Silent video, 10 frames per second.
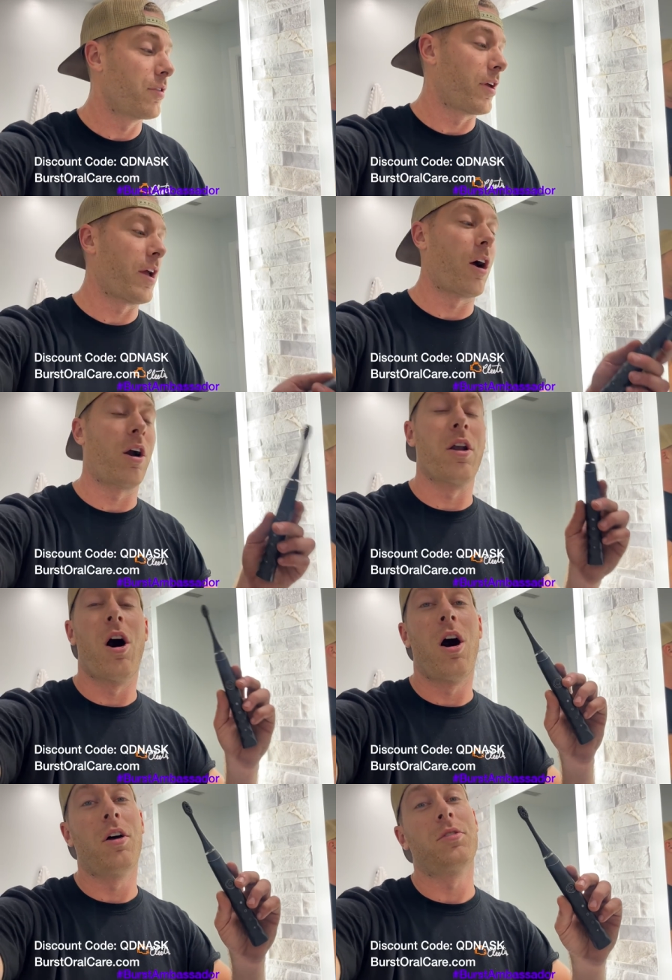They are an
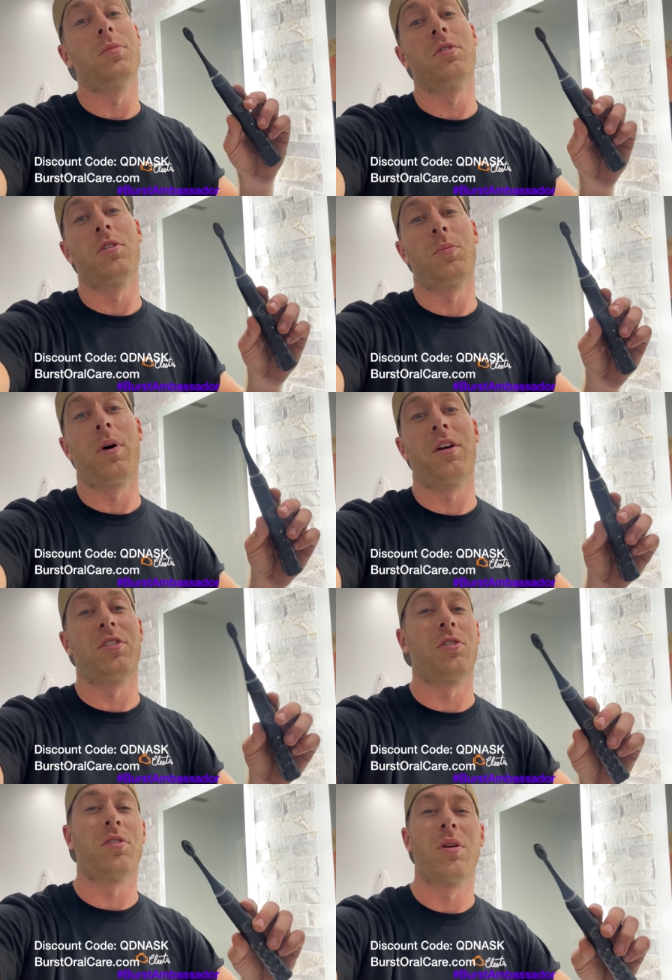awesome toothbrush.
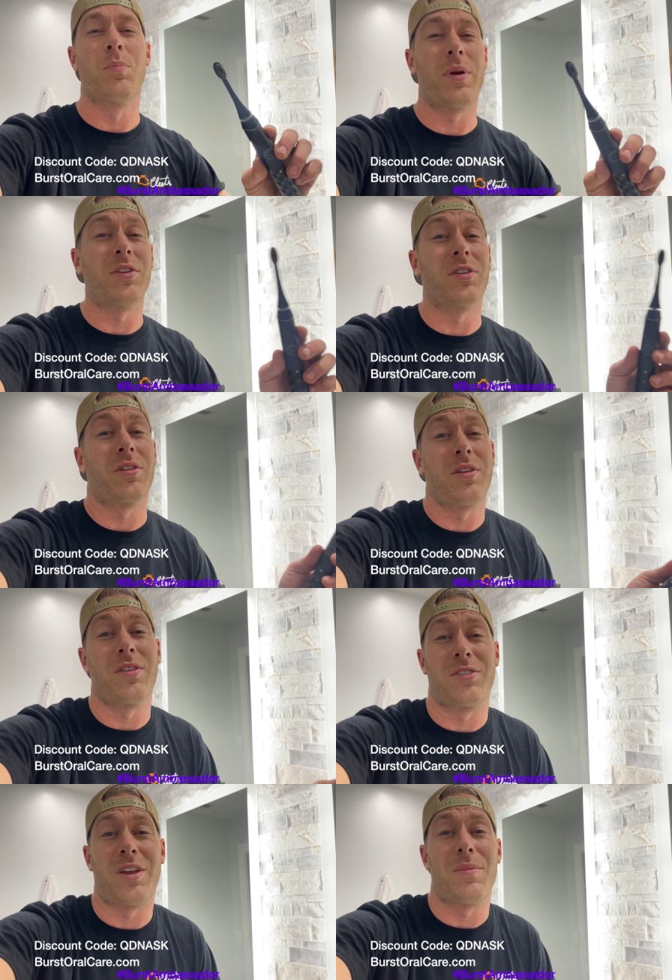It's basically the
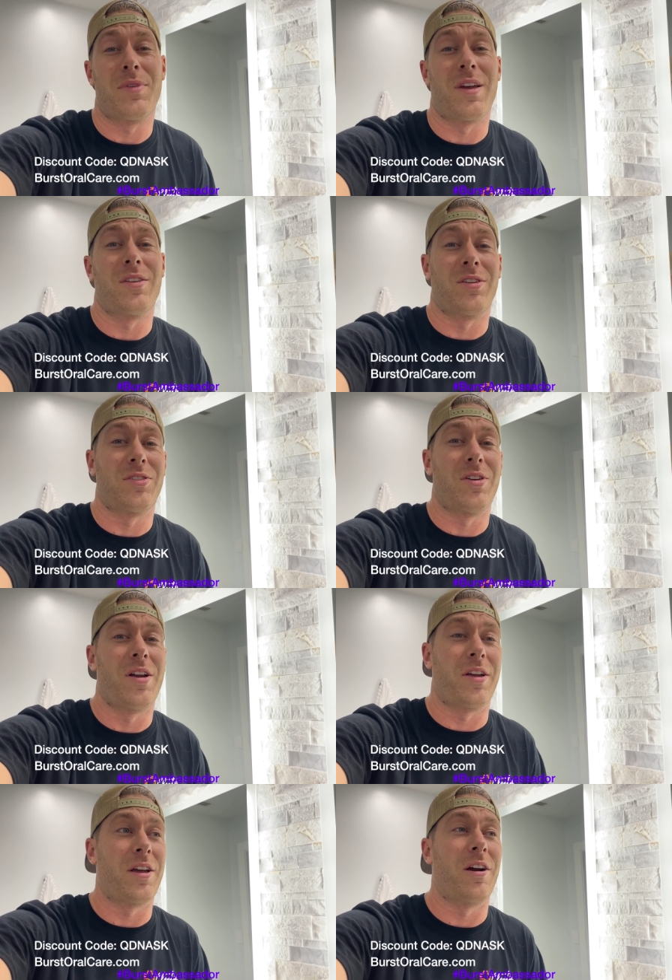same thing as a
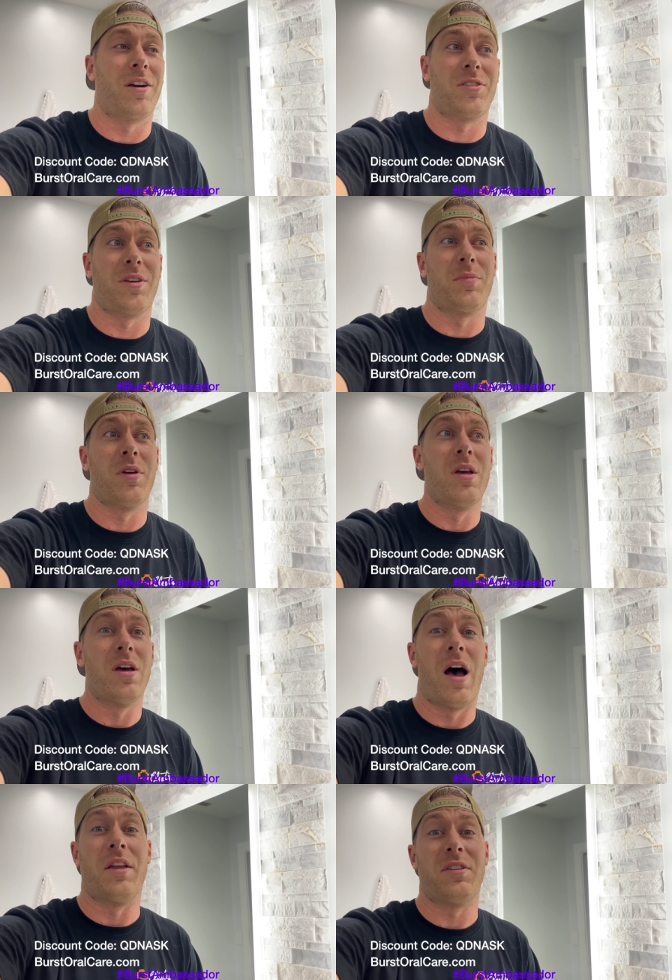Sonicare, except
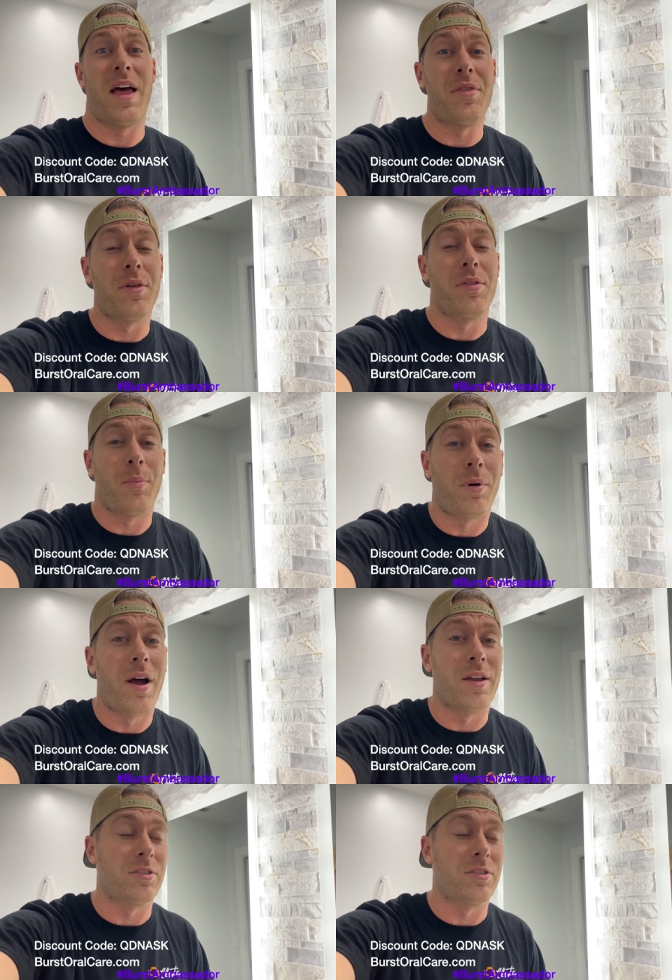a tenth of the price.